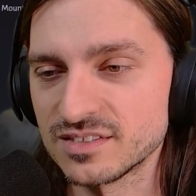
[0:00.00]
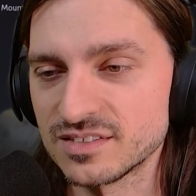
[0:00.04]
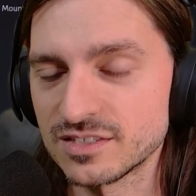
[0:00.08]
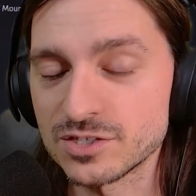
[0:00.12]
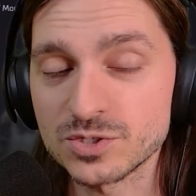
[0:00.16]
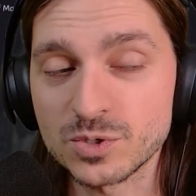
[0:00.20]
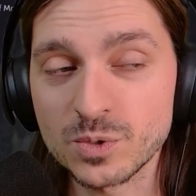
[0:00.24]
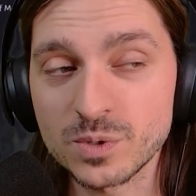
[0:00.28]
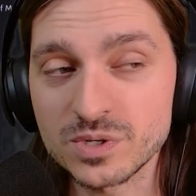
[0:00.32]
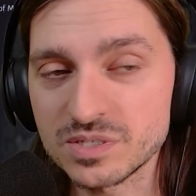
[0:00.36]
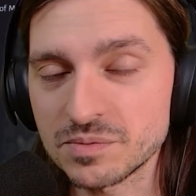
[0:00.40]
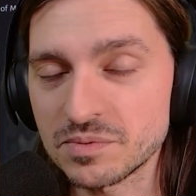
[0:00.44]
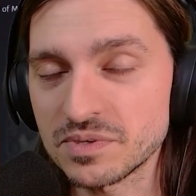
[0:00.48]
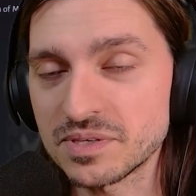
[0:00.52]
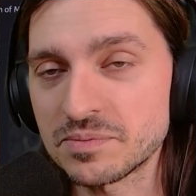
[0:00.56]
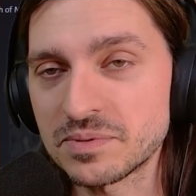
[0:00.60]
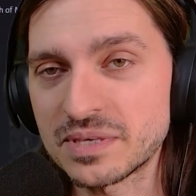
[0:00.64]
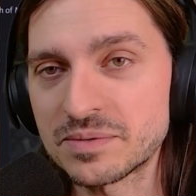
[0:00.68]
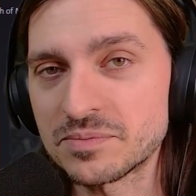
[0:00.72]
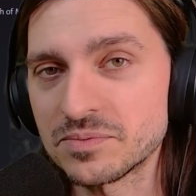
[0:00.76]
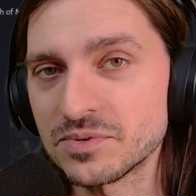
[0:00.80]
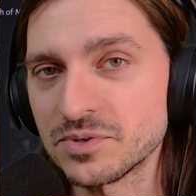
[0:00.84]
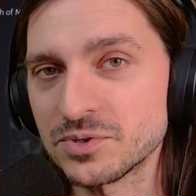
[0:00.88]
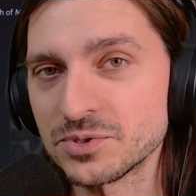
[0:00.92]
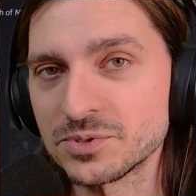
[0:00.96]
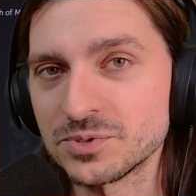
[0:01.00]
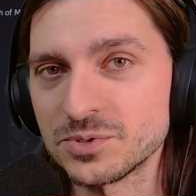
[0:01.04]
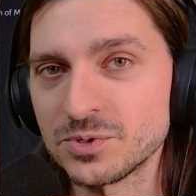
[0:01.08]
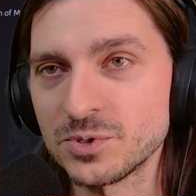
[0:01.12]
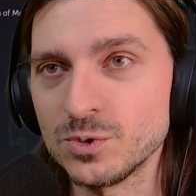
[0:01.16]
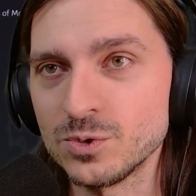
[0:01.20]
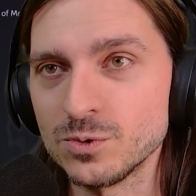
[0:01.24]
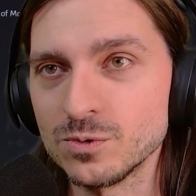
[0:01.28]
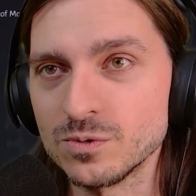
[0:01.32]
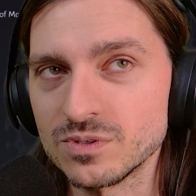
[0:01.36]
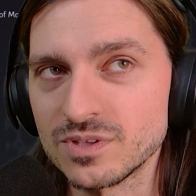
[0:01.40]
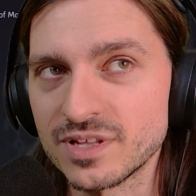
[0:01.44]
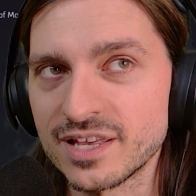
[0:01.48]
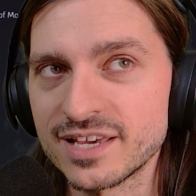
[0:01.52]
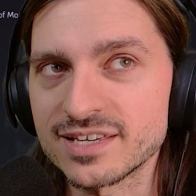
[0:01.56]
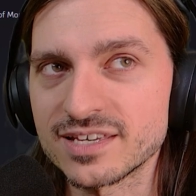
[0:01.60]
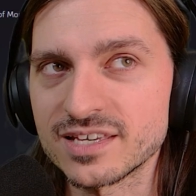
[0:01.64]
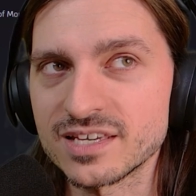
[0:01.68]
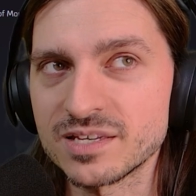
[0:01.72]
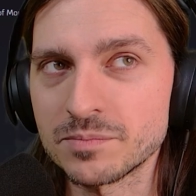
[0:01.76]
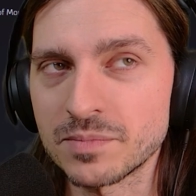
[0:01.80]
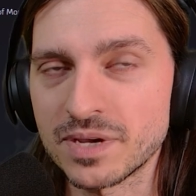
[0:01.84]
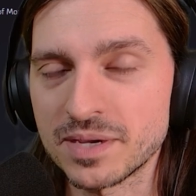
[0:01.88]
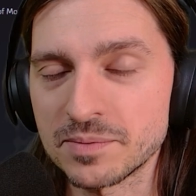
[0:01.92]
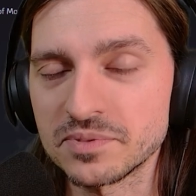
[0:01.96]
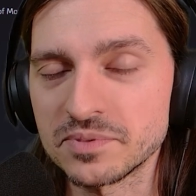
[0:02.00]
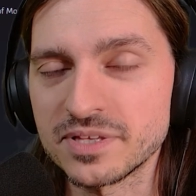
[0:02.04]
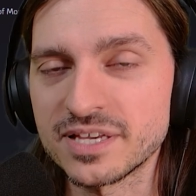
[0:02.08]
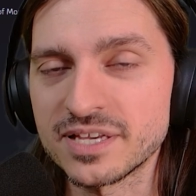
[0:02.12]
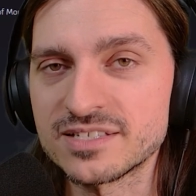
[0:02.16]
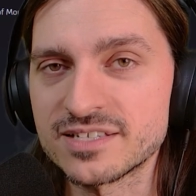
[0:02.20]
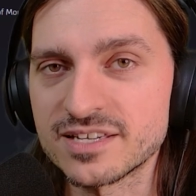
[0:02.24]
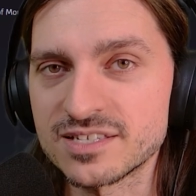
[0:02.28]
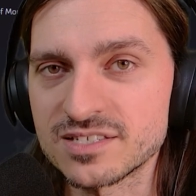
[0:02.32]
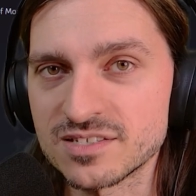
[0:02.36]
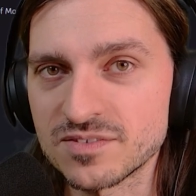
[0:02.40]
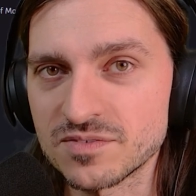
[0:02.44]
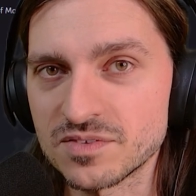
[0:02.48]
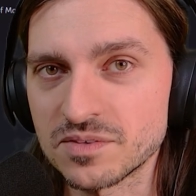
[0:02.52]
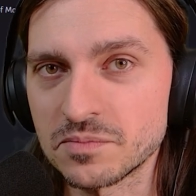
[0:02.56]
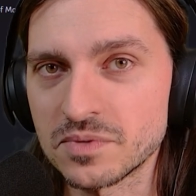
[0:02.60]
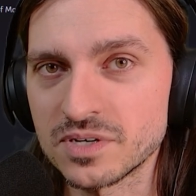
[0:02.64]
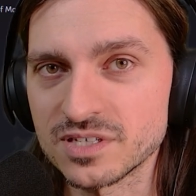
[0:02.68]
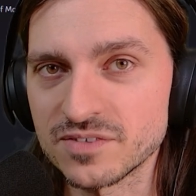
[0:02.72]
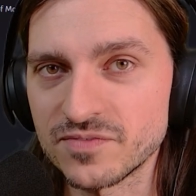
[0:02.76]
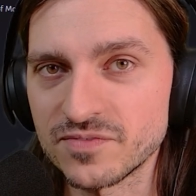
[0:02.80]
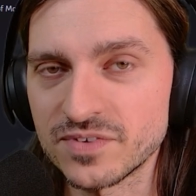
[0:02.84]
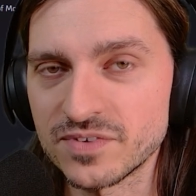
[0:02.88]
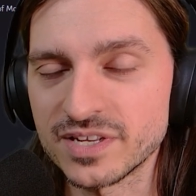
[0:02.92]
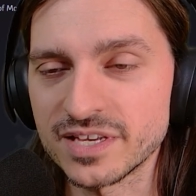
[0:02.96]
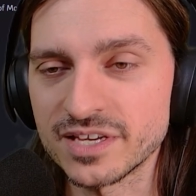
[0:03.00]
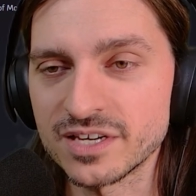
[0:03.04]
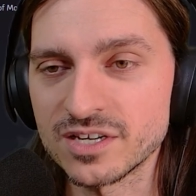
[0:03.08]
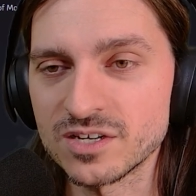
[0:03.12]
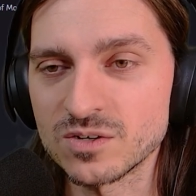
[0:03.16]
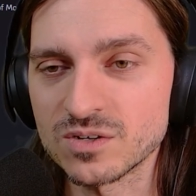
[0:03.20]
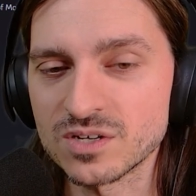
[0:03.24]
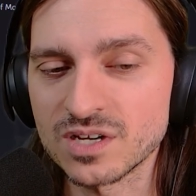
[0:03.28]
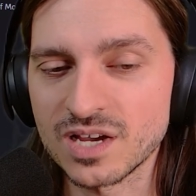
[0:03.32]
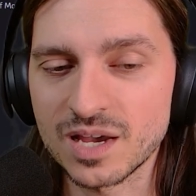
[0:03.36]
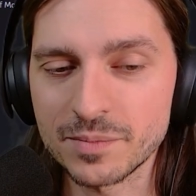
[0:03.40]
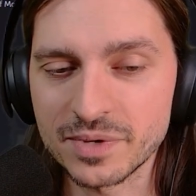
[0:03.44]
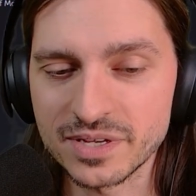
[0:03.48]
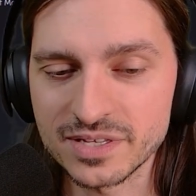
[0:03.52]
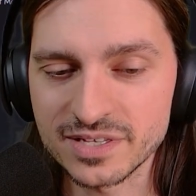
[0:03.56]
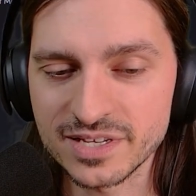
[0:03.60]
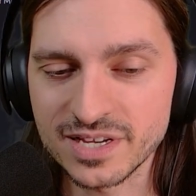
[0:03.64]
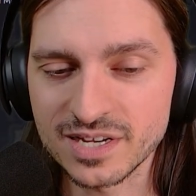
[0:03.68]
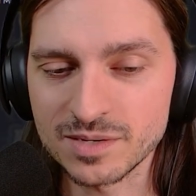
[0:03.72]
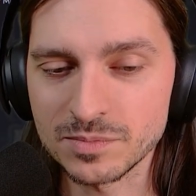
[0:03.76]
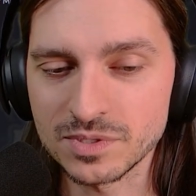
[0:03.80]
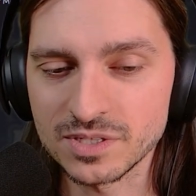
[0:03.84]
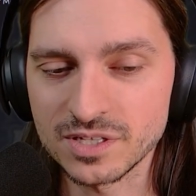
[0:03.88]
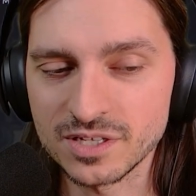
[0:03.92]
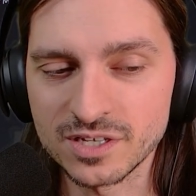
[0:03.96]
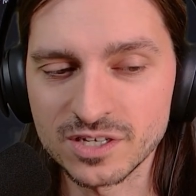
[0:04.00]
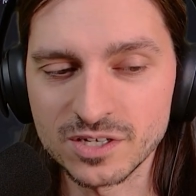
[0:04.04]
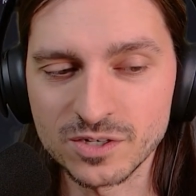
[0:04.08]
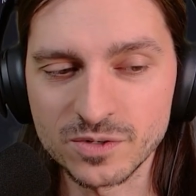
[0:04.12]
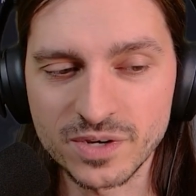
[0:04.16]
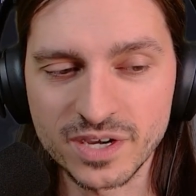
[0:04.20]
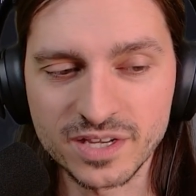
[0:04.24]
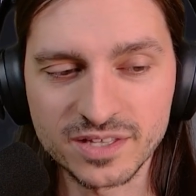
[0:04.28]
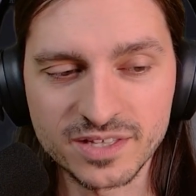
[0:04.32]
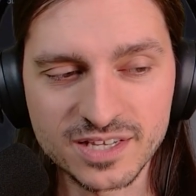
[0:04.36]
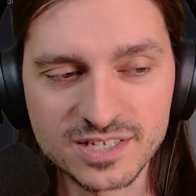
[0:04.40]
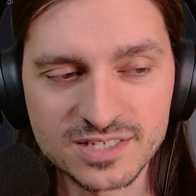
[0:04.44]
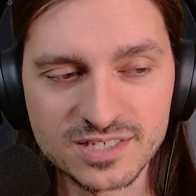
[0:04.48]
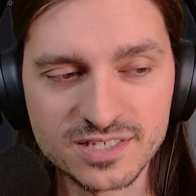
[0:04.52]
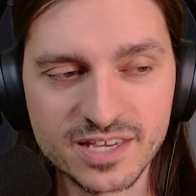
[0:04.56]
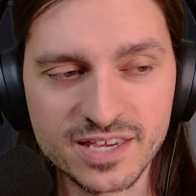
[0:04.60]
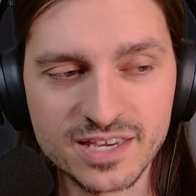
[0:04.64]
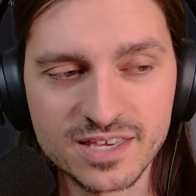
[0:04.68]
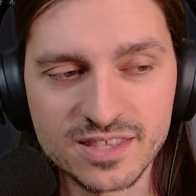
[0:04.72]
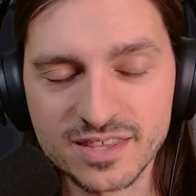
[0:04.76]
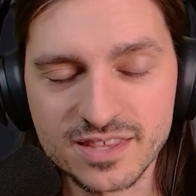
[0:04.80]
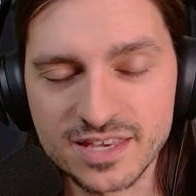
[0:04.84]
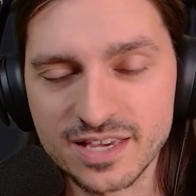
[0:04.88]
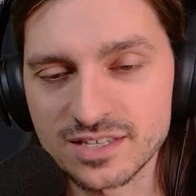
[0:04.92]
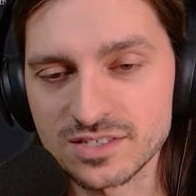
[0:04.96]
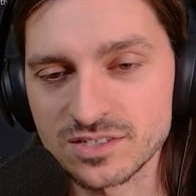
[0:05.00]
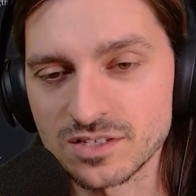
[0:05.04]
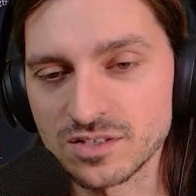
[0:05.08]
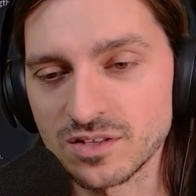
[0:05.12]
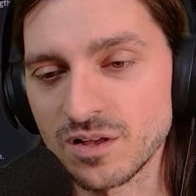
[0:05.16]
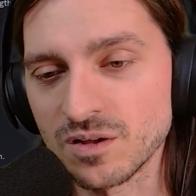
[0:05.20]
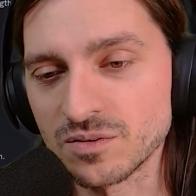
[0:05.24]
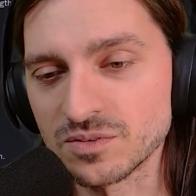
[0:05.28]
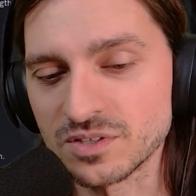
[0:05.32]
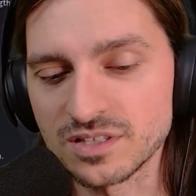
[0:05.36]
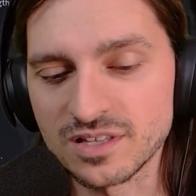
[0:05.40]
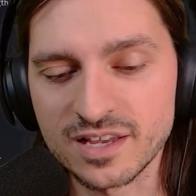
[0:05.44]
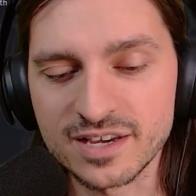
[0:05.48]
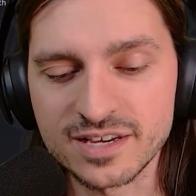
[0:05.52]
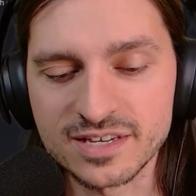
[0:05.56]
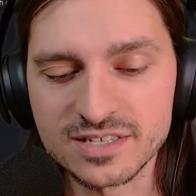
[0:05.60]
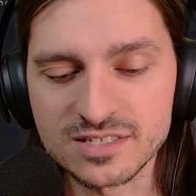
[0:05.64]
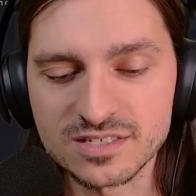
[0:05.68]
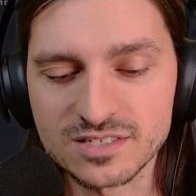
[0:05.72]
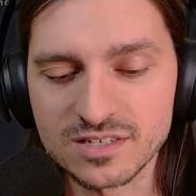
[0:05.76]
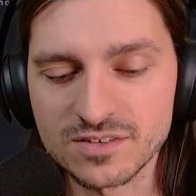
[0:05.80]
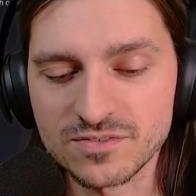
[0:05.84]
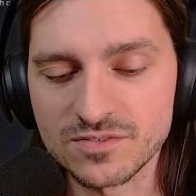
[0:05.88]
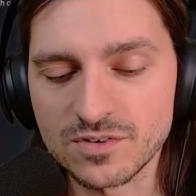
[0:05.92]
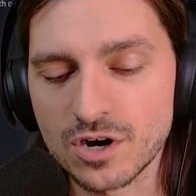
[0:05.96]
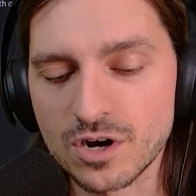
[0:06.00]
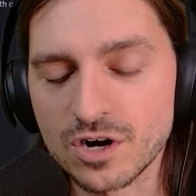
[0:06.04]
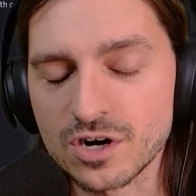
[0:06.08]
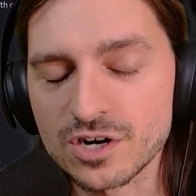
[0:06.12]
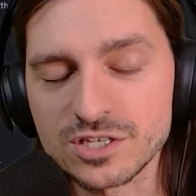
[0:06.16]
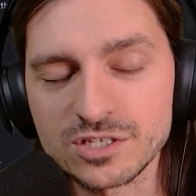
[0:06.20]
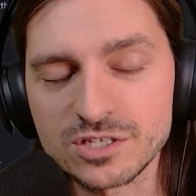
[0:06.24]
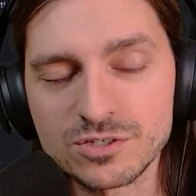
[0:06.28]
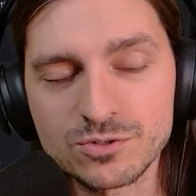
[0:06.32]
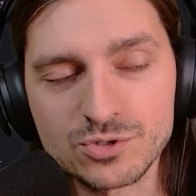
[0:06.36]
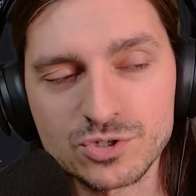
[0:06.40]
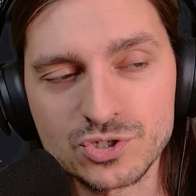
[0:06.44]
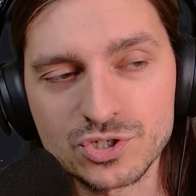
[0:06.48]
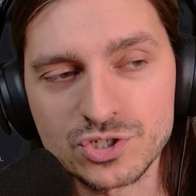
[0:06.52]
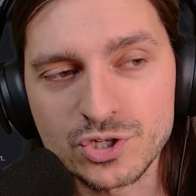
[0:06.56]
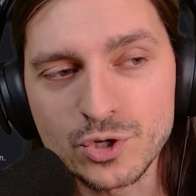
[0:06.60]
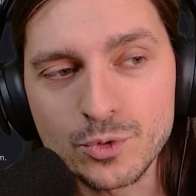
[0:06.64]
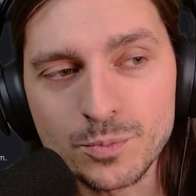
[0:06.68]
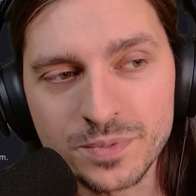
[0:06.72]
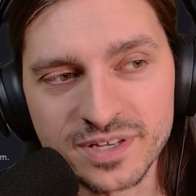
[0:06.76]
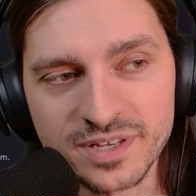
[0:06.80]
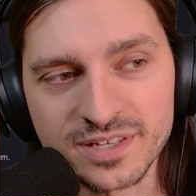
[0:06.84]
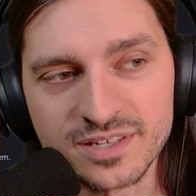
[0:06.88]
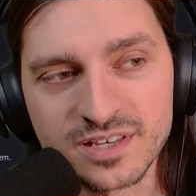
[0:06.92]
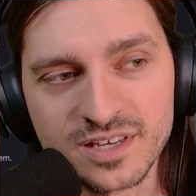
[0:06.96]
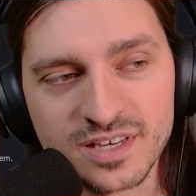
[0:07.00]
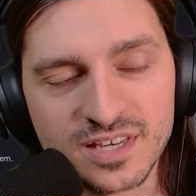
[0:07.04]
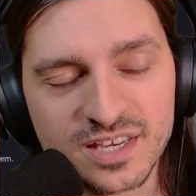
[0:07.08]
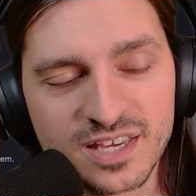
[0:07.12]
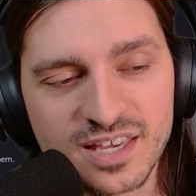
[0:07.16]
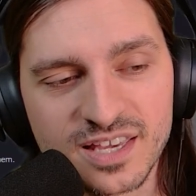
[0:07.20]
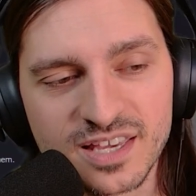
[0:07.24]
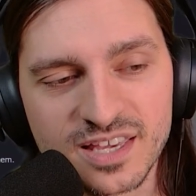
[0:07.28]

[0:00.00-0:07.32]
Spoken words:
There's going to be people who, like in my playtest of the Monk video, comment down below and they say things along the lines of, are you stupid?